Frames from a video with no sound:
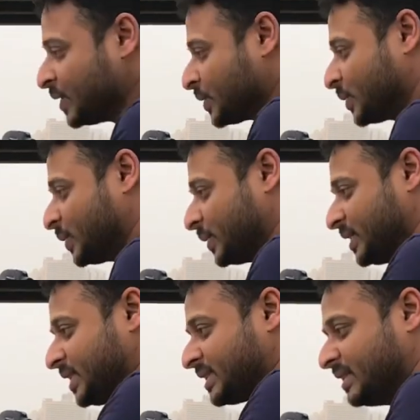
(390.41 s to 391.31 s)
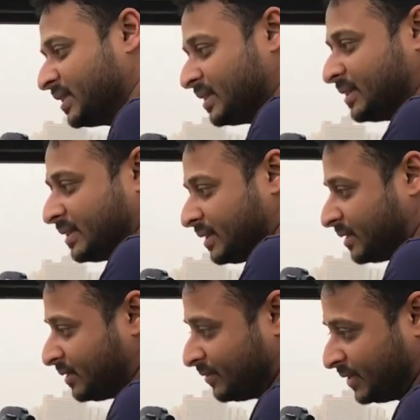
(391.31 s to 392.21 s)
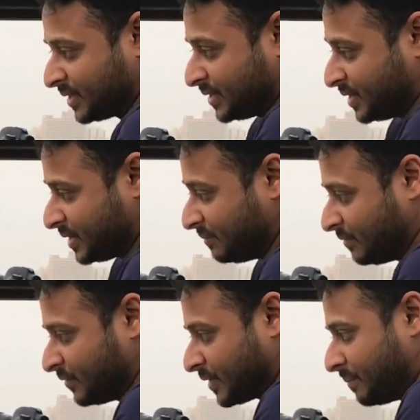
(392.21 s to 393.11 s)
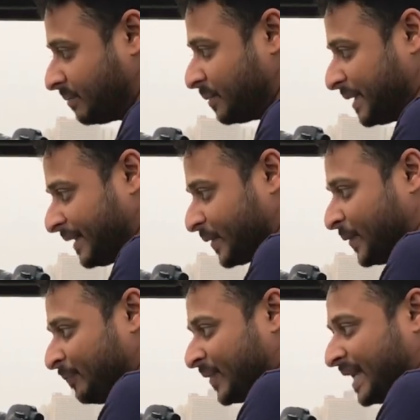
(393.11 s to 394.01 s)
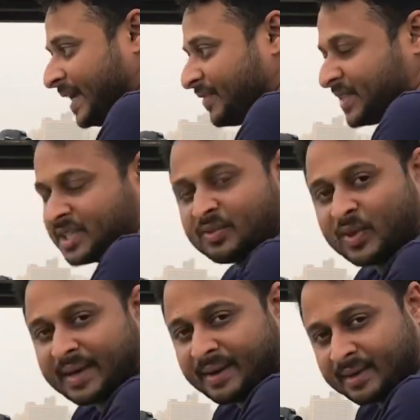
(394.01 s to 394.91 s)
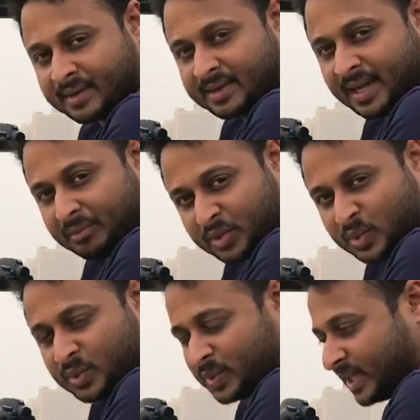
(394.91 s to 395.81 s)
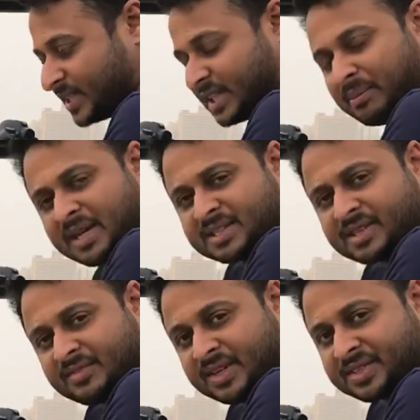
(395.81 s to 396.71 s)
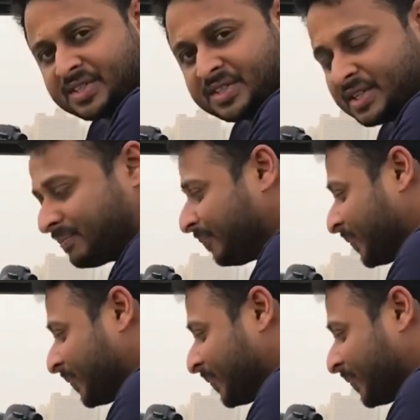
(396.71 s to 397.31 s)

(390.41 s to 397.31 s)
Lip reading: So this is the filter system from Benro FH 100 M2. It's a master filter system.